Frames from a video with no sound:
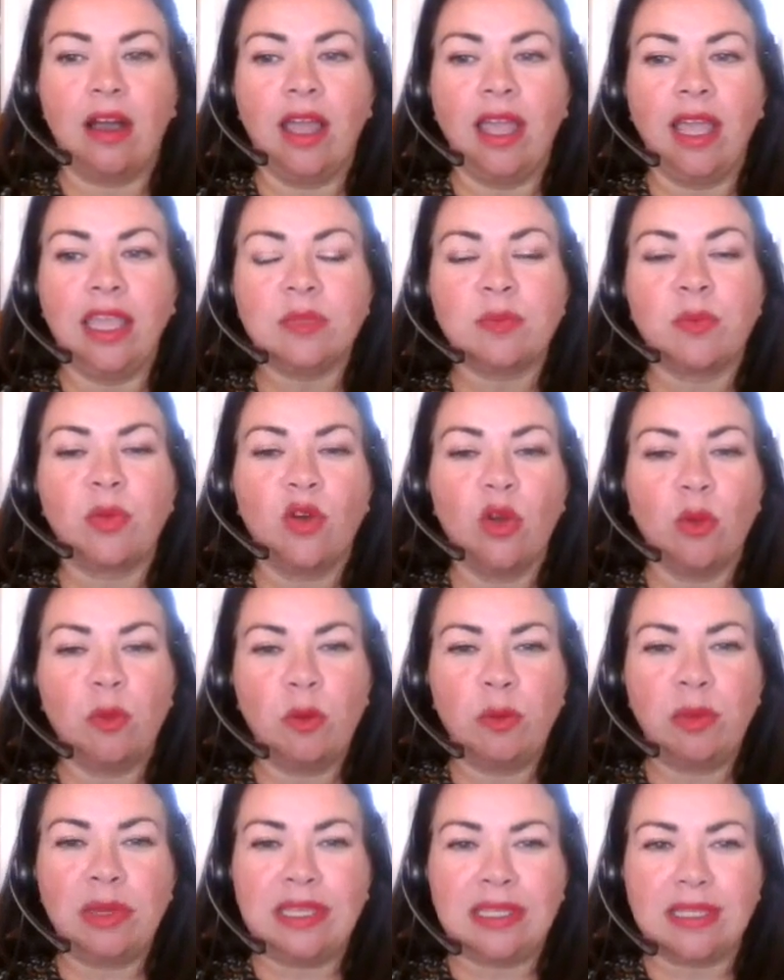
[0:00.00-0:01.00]
it's
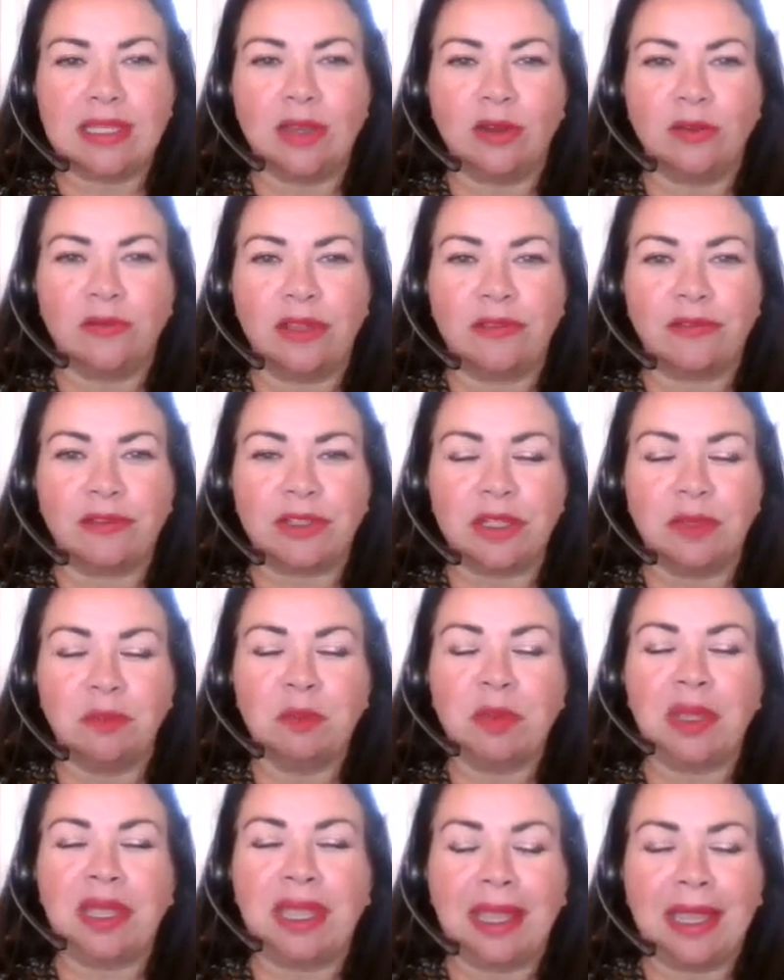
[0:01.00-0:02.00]
probably
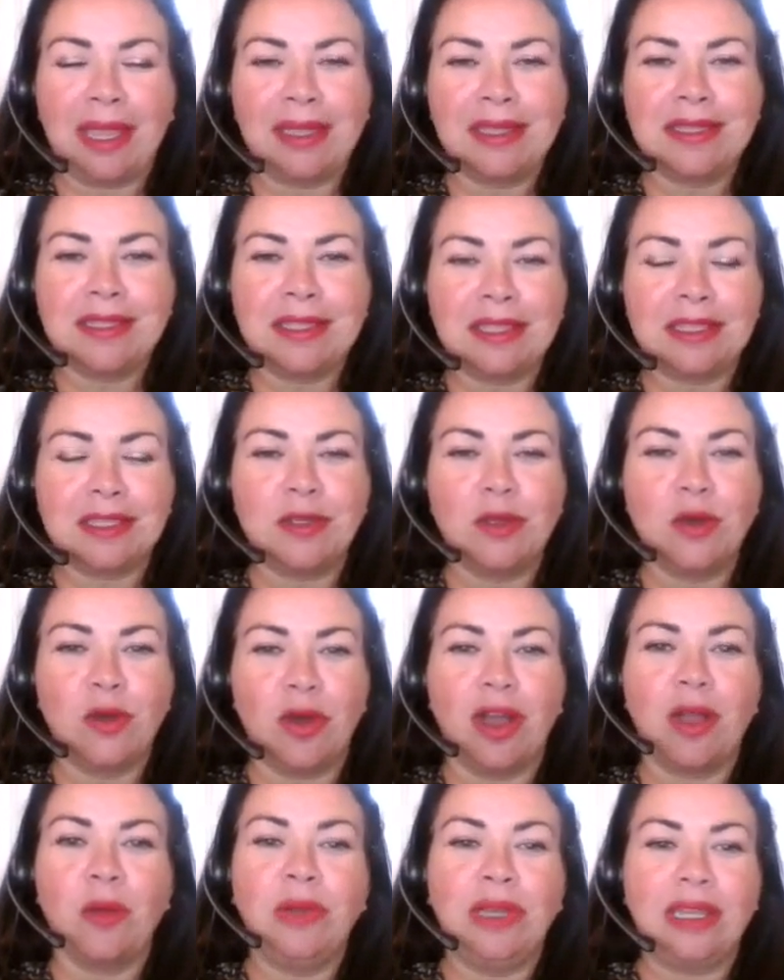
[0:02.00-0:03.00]
self-evident, but in case it's not,
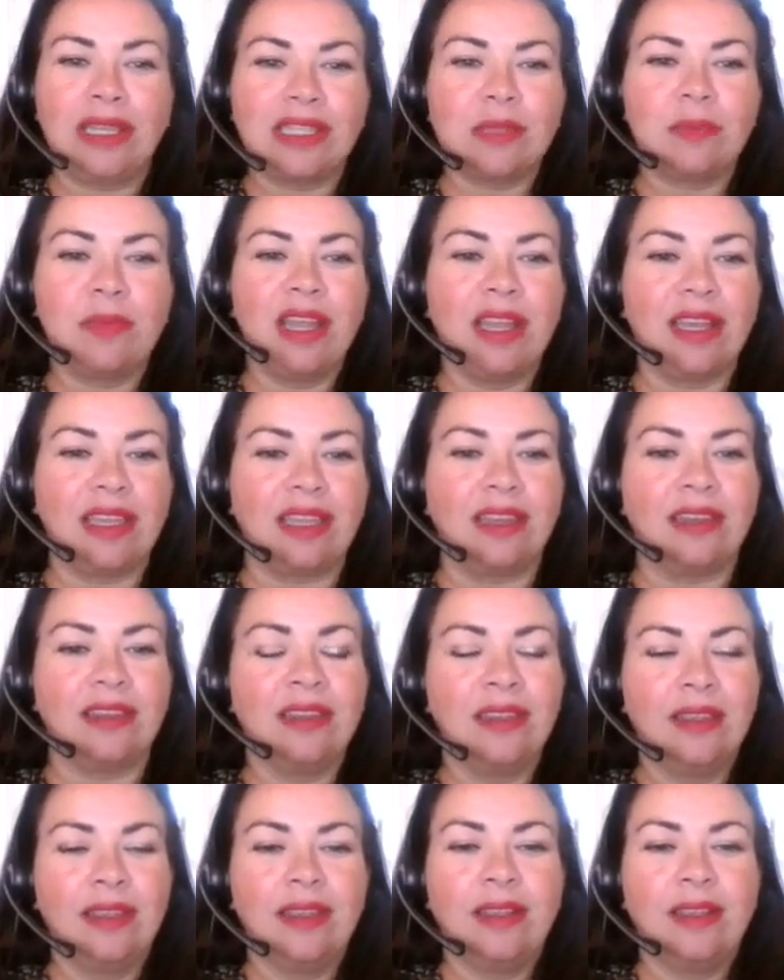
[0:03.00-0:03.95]
I will explain